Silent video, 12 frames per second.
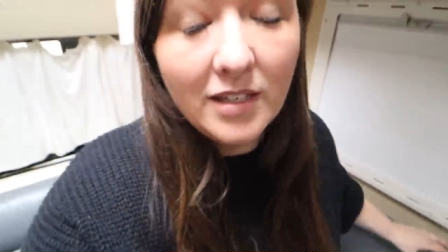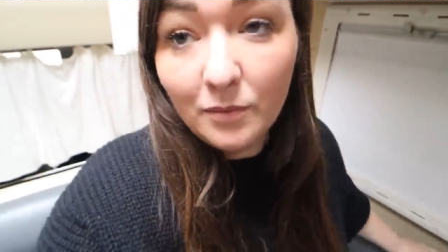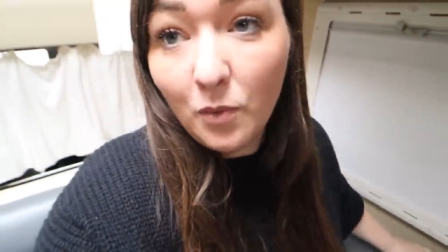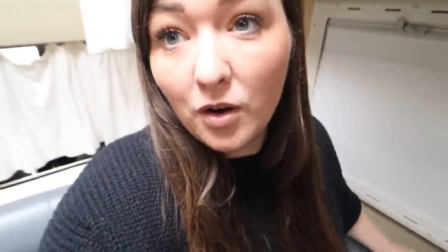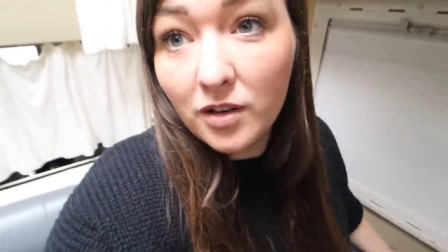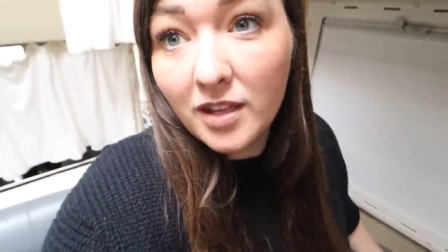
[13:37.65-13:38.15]

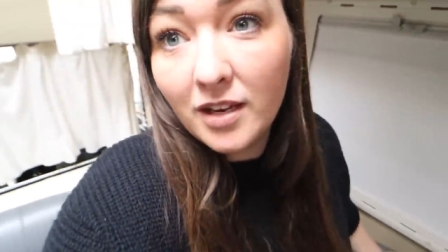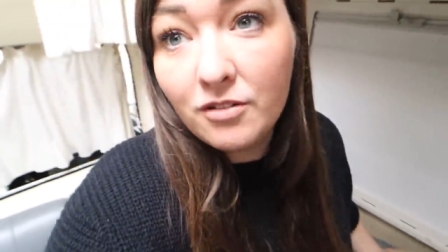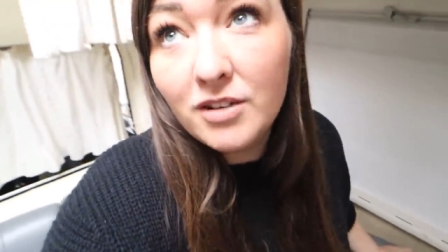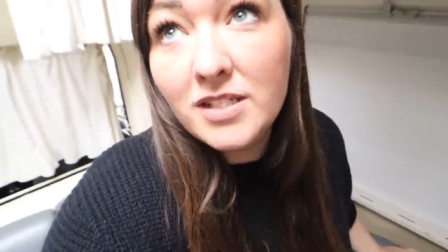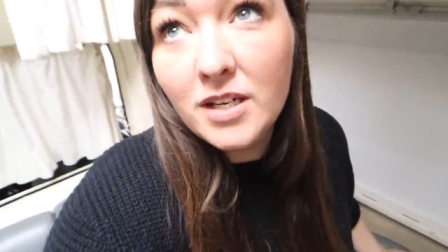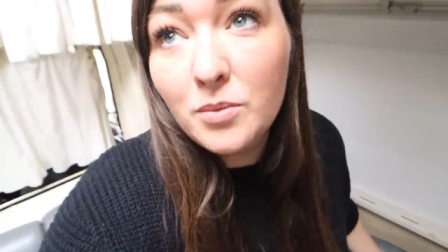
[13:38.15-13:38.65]
One thing
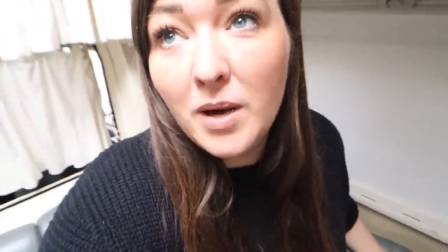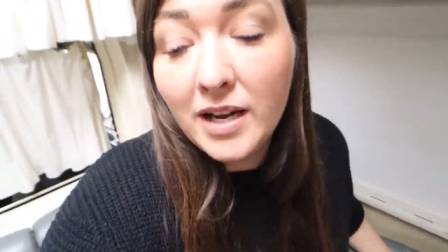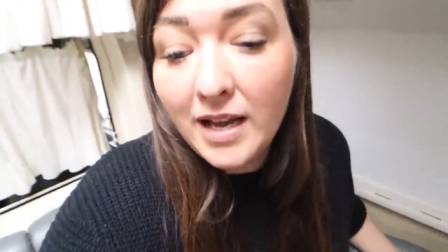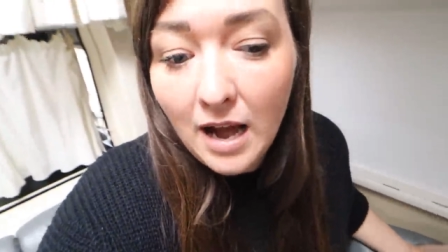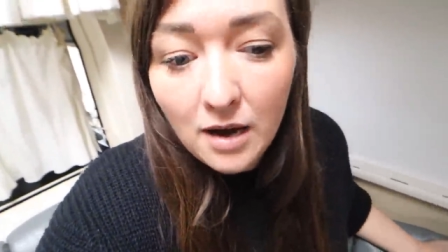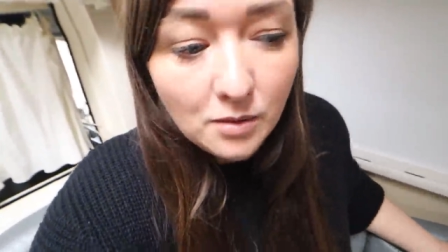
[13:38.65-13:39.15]
Chris did
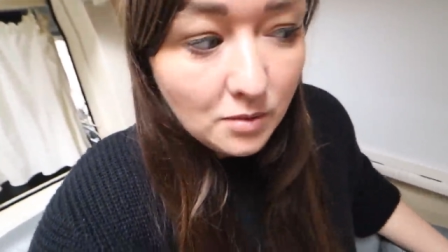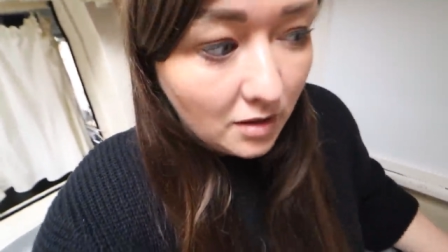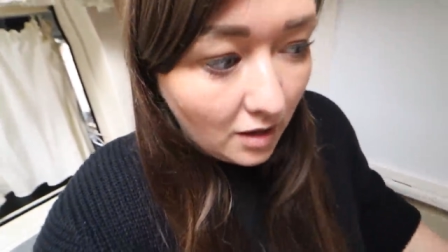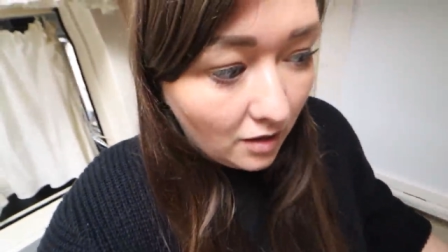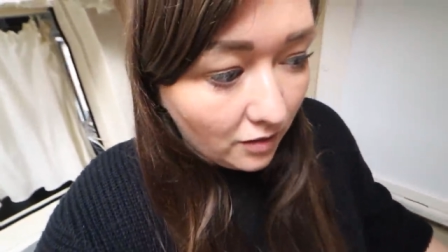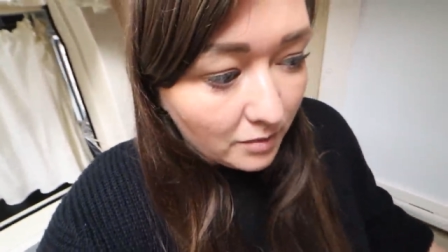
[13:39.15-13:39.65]
work out
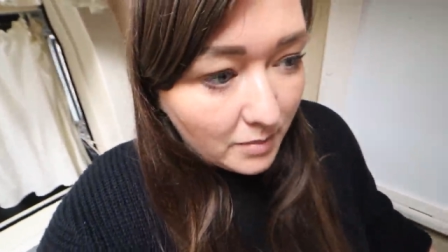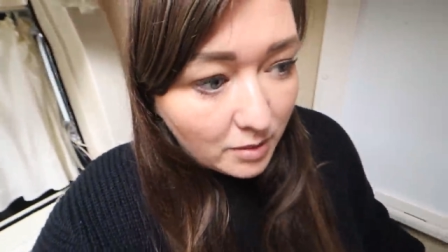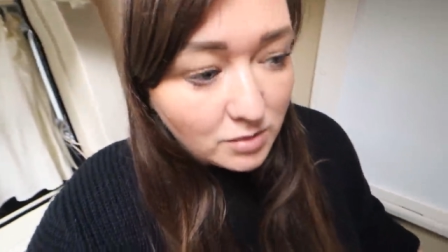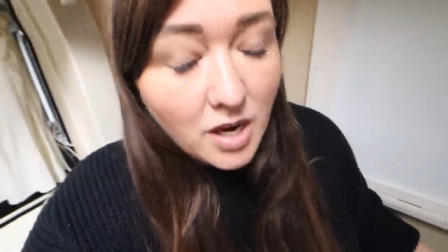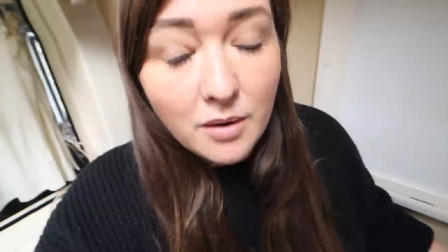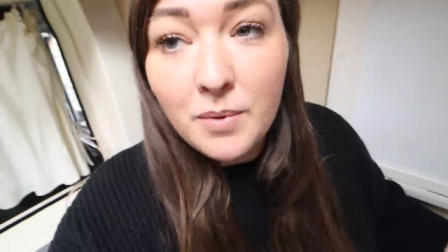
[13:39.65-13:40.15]
on the
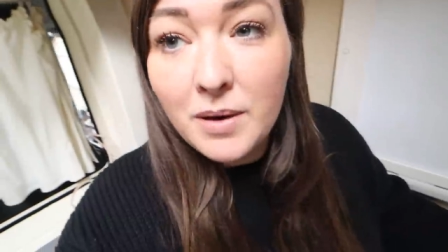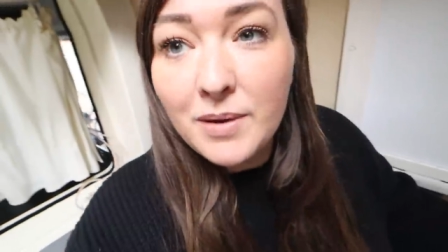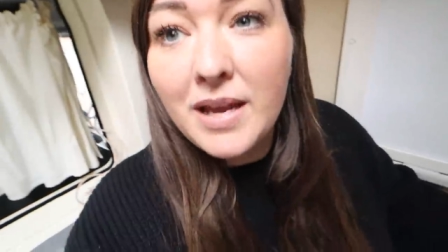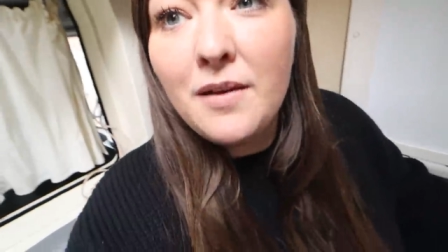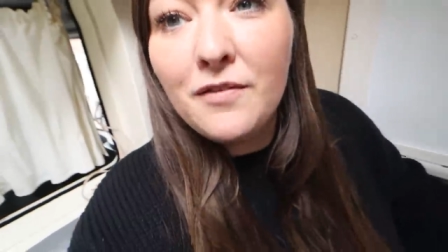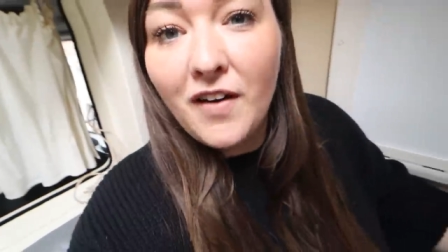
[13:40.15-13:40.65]
motor, we
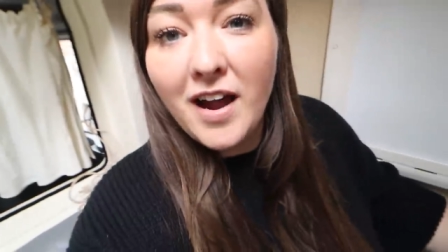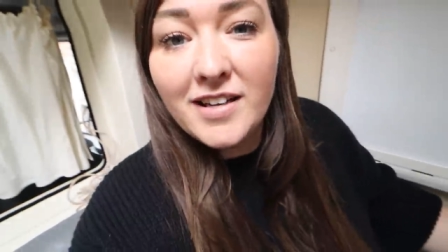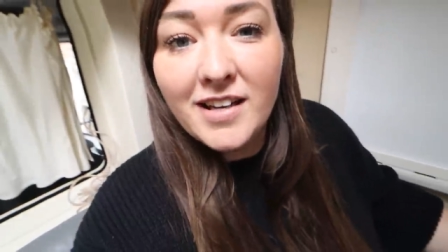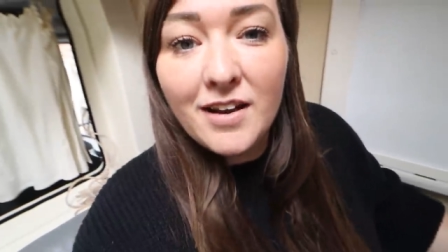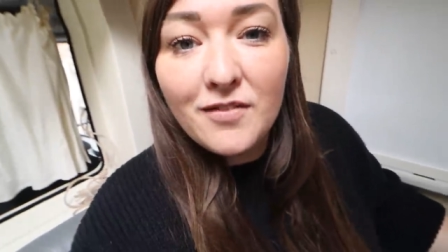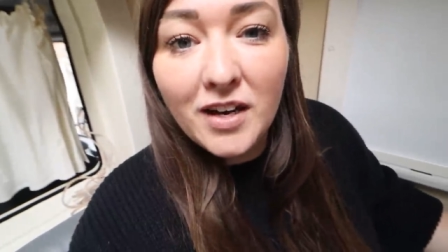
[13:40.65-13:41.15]
keep
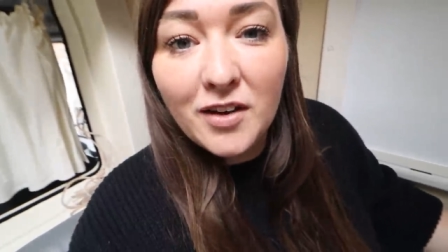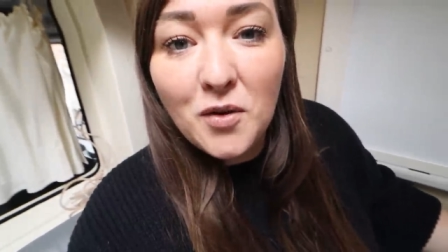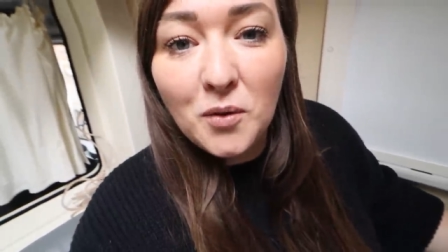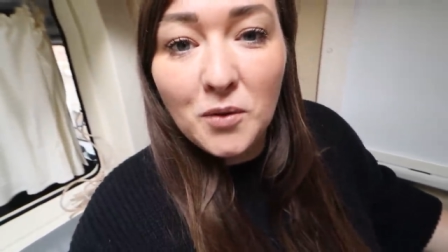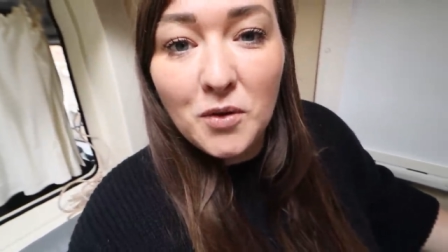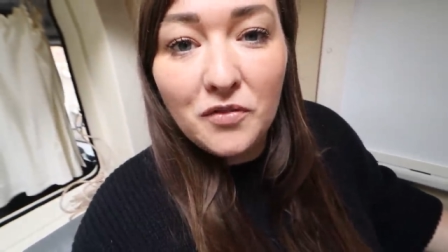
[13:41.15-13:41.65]
finding like really
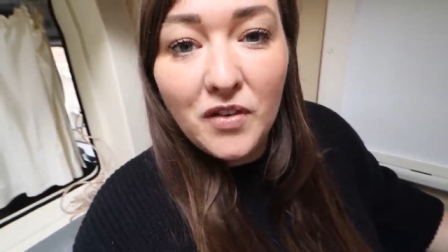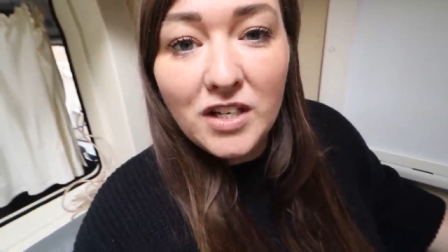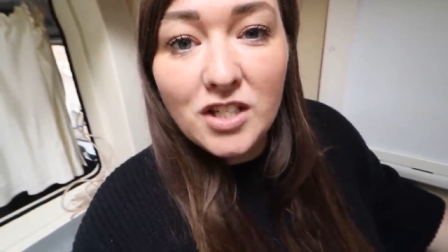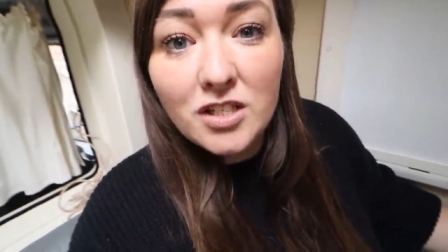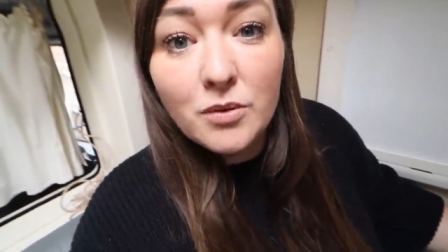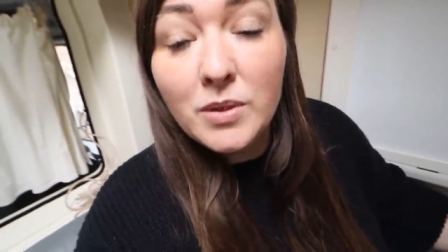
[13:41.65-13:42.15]
cool new
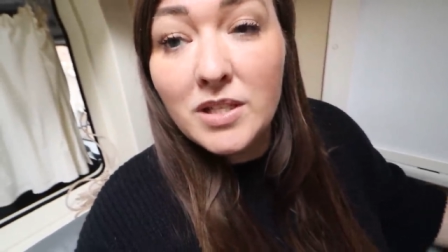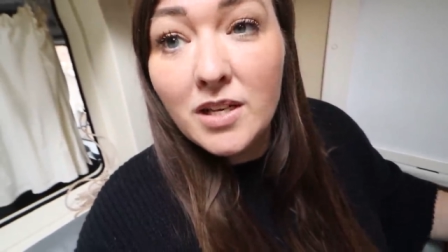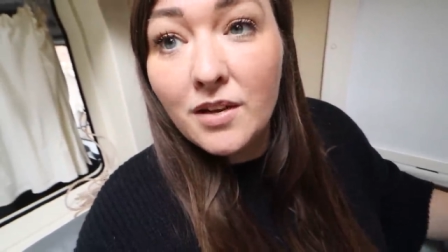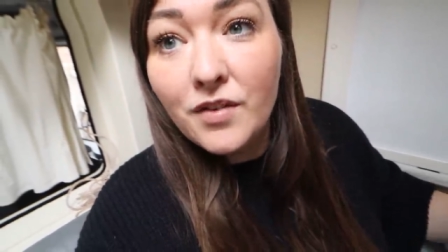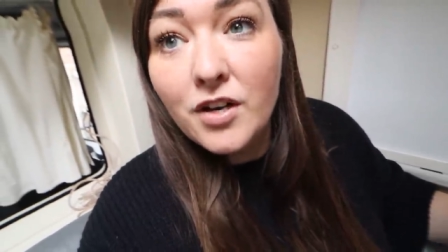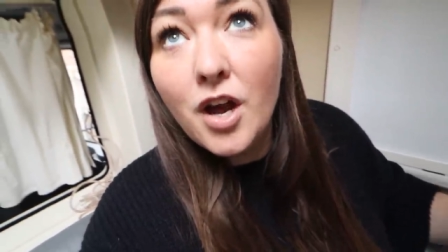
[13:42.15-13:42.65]
features that we
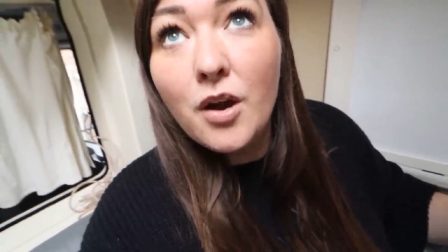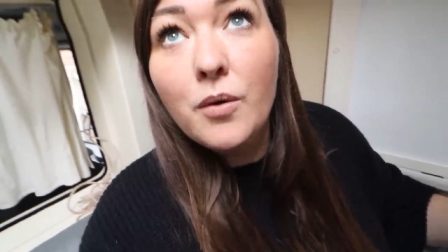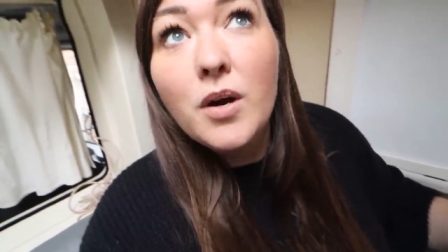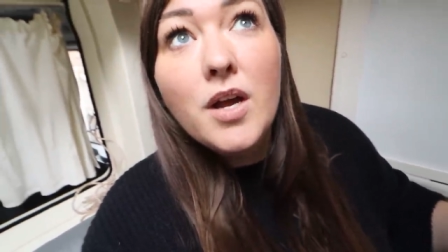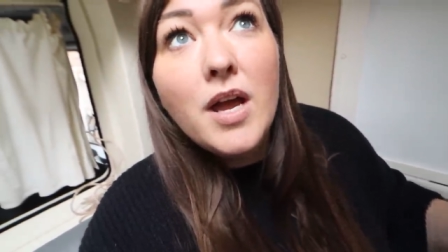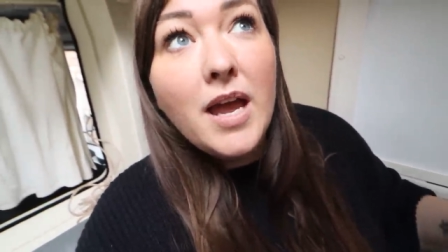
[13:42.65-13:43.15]
didn't even
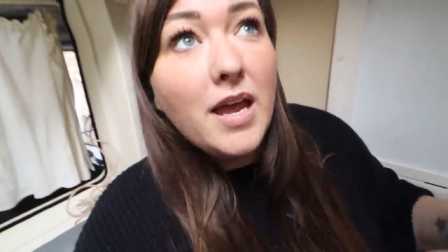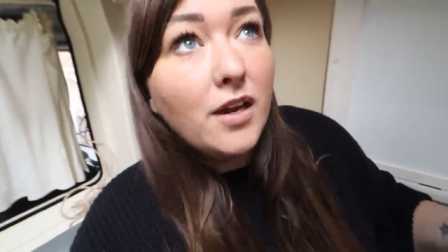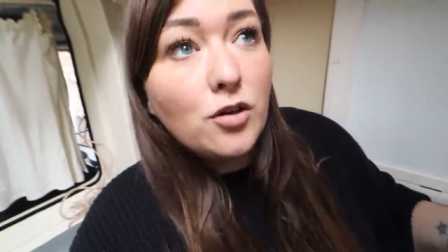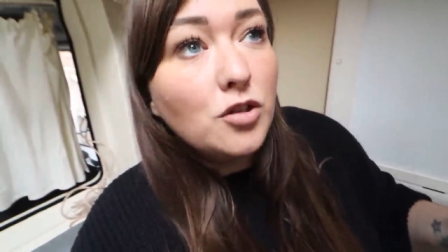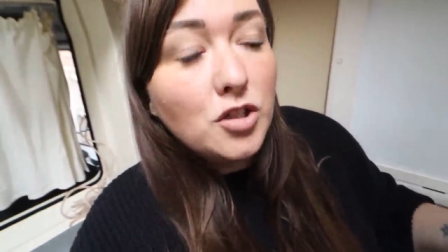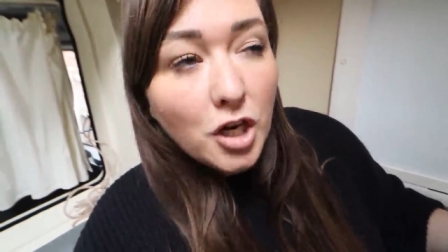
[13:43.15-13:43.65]
know
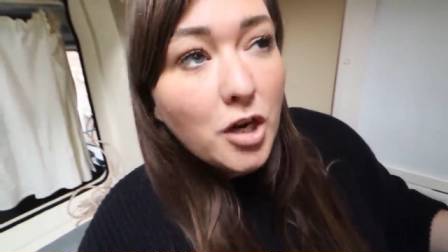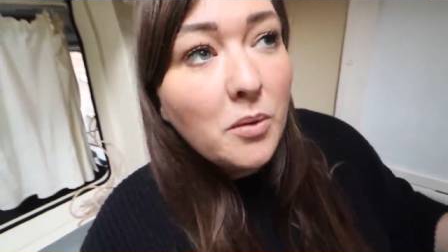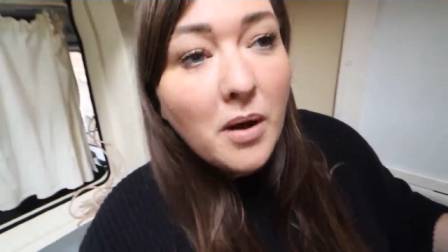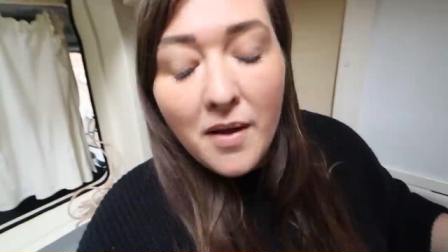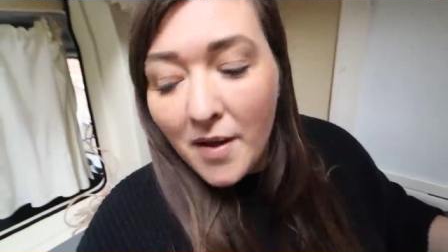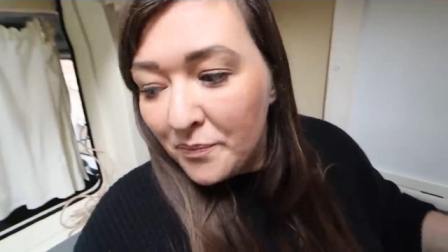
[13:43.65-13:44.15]
it could do.